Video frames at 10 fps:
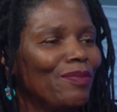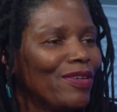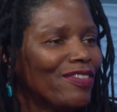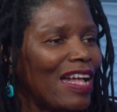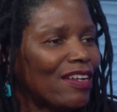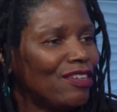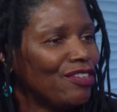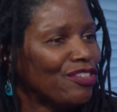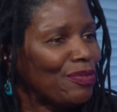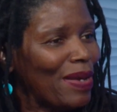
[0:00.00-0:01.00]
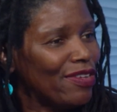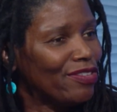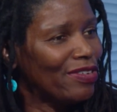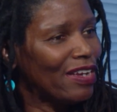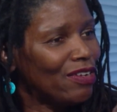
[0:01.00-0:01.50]
But it's like a little
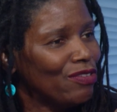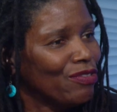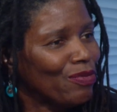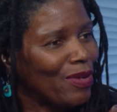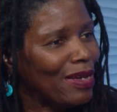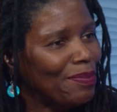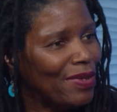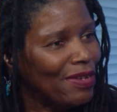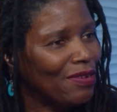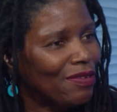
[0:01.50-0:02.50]
spacer that goes way up here